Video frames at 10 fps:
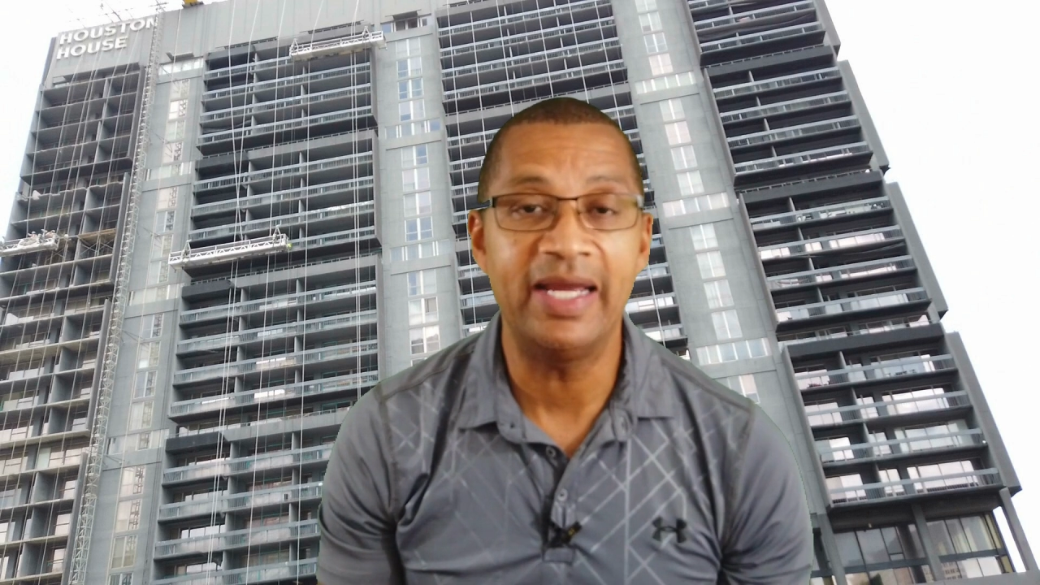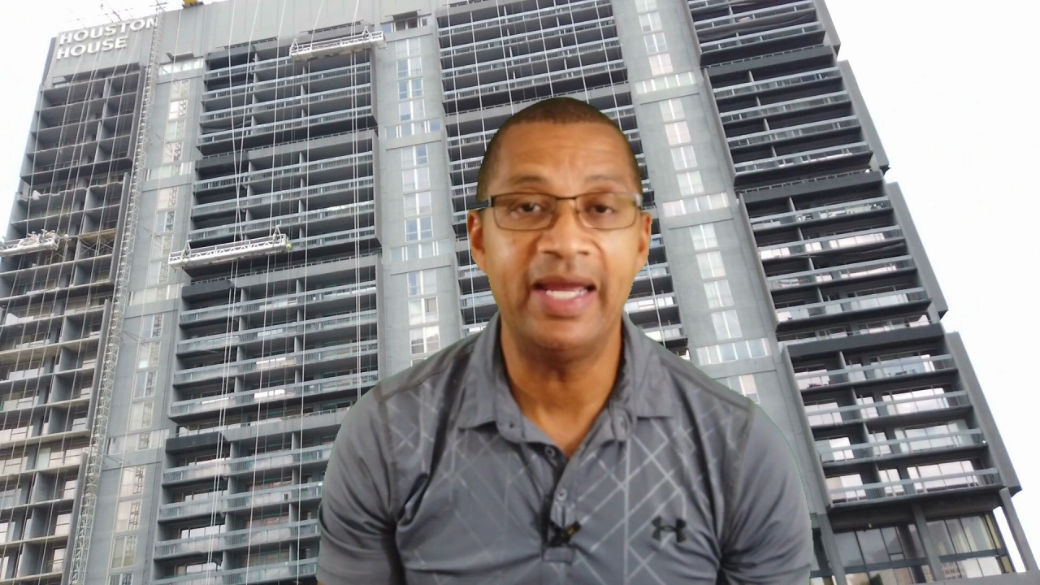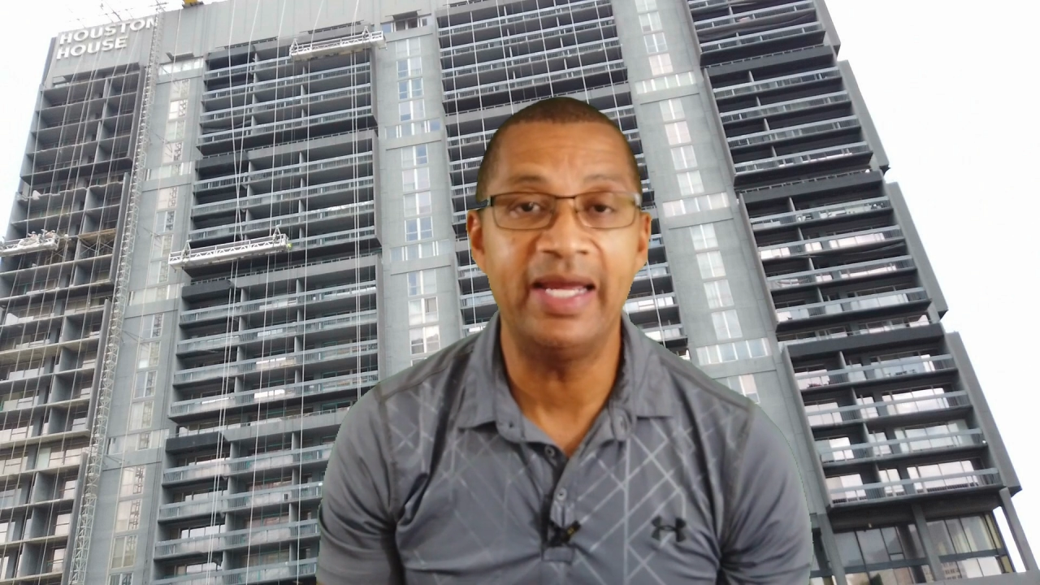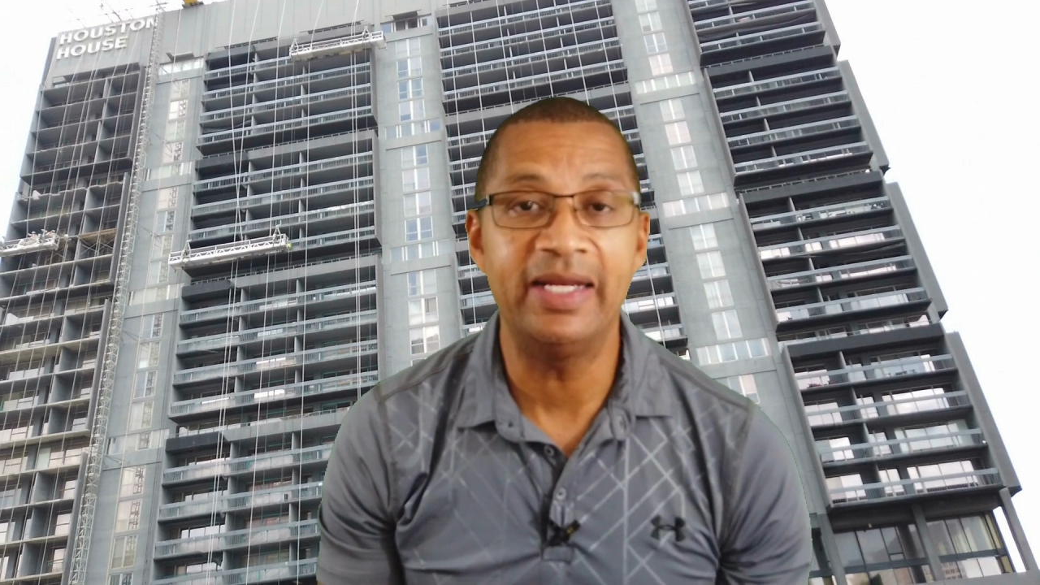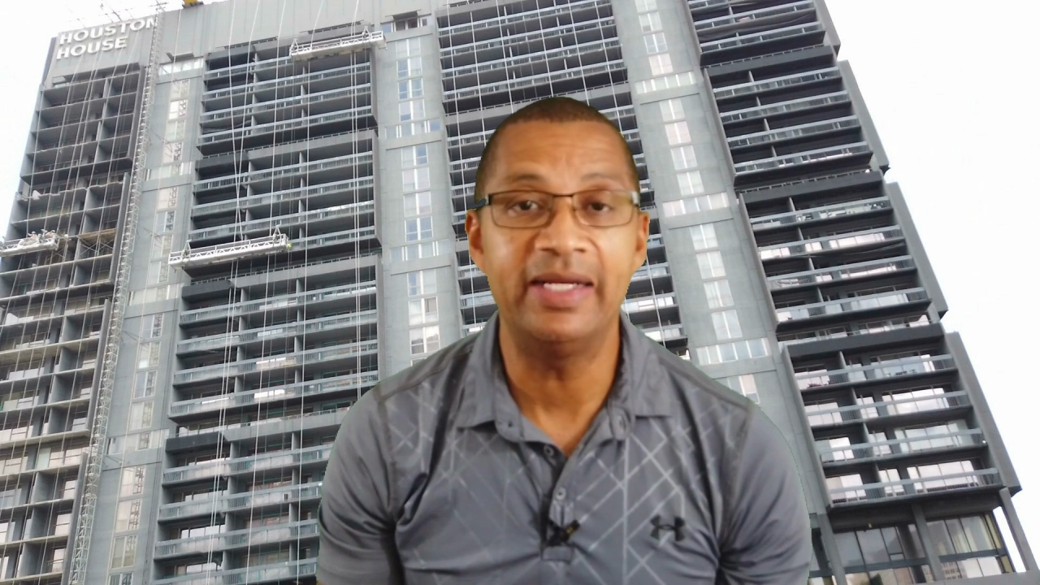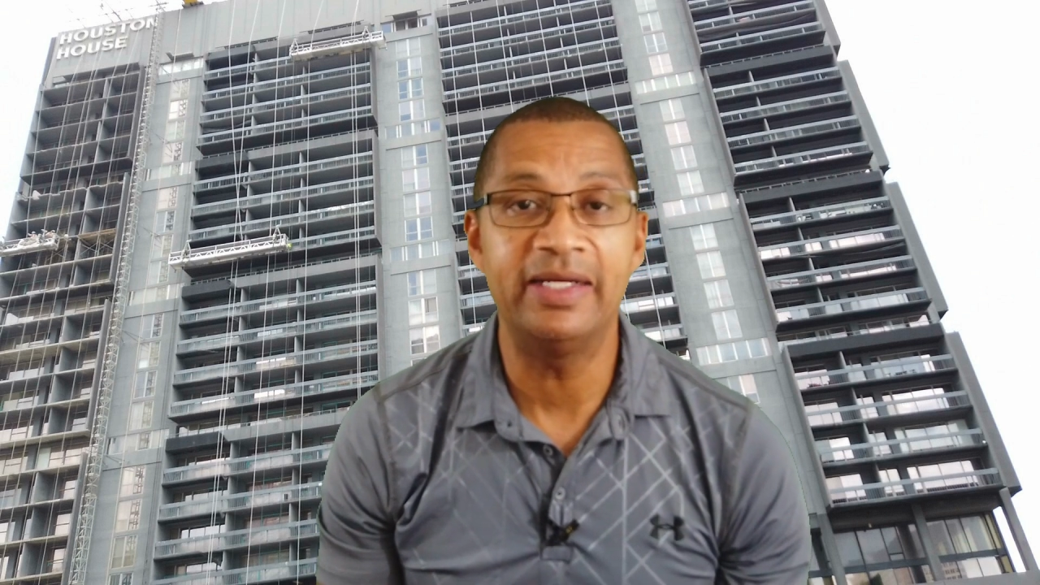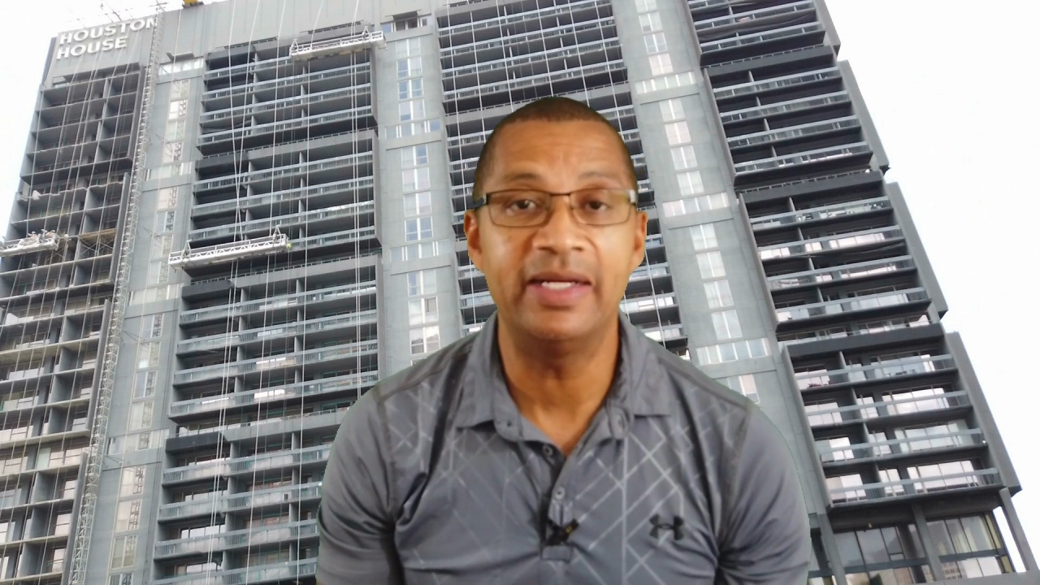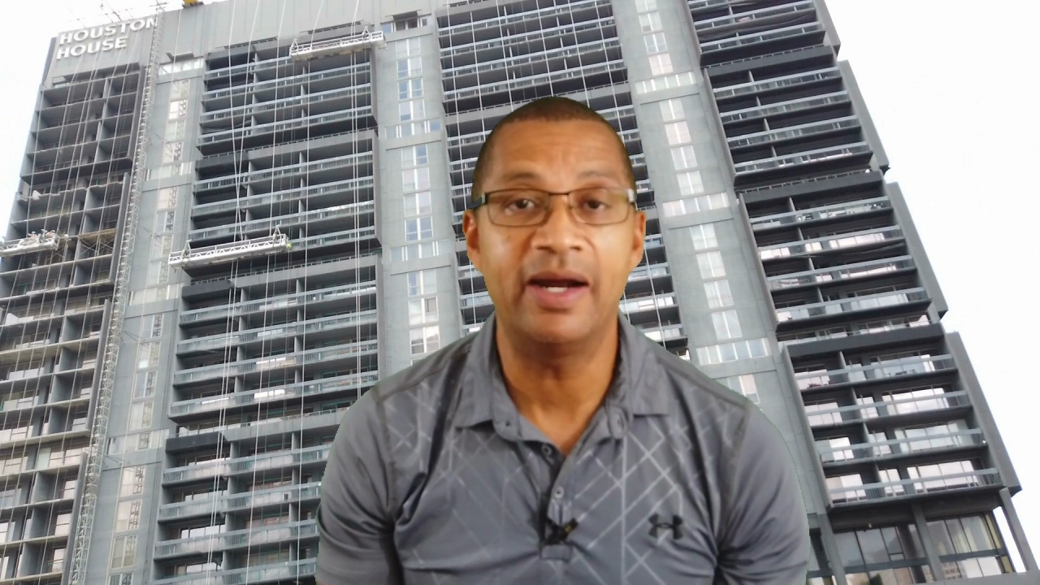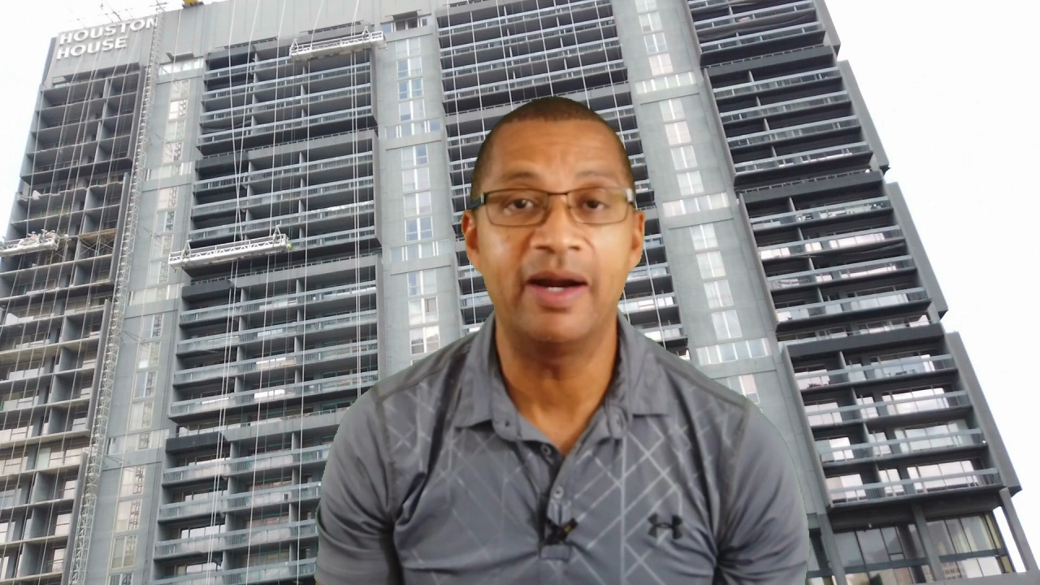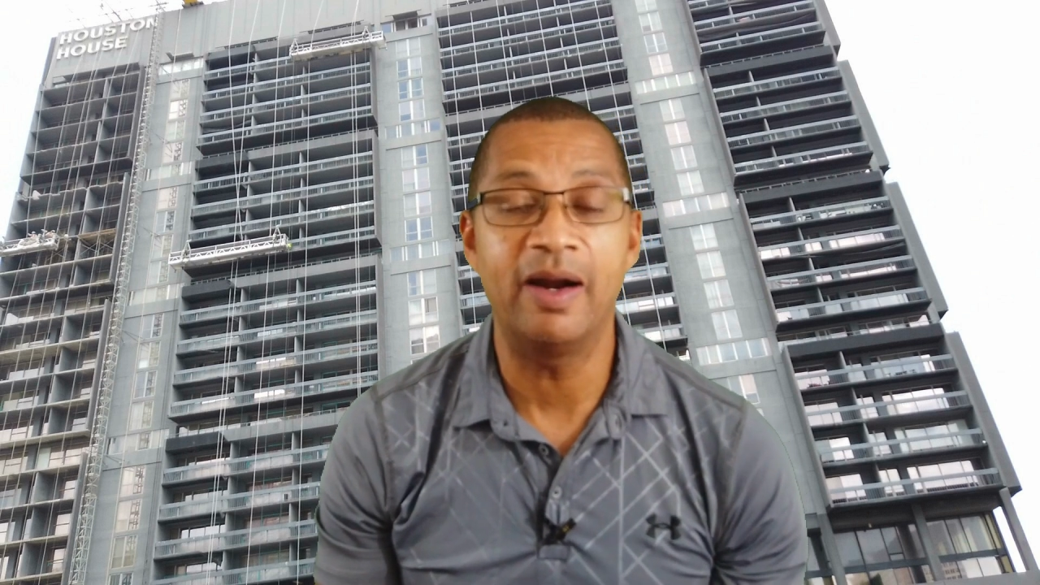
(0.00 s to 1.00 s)

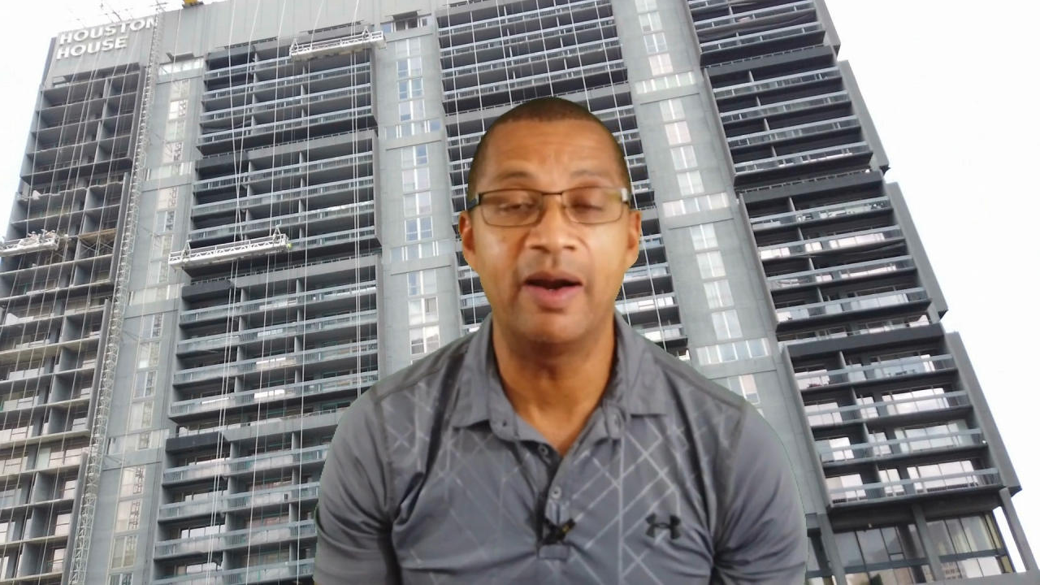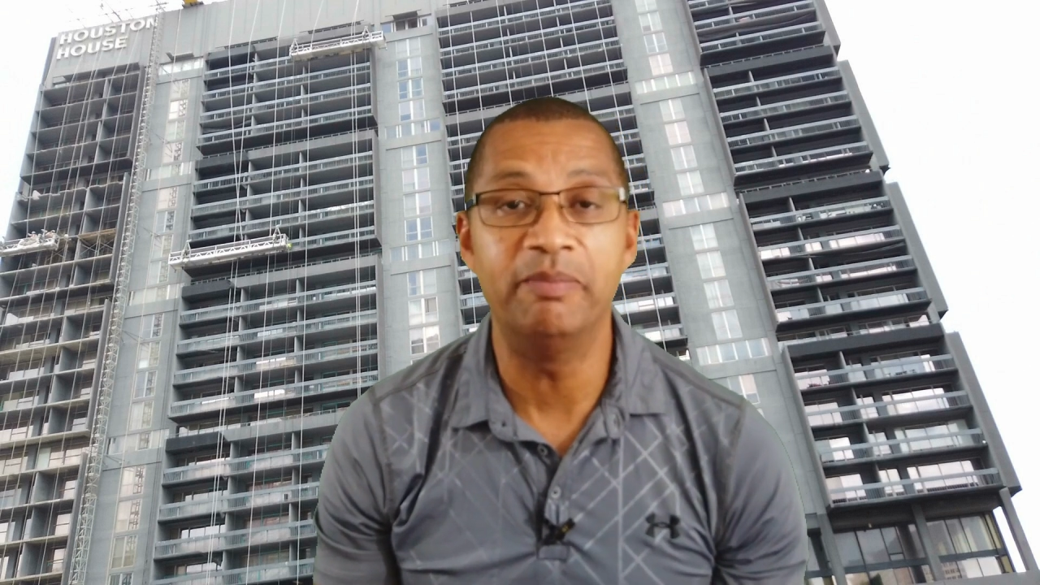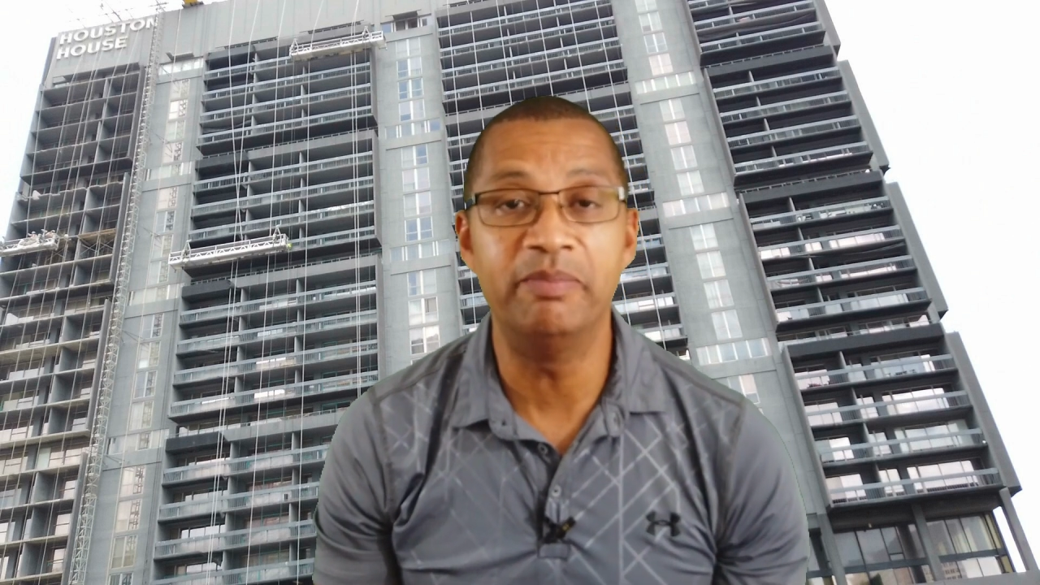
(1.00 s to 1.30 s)
and our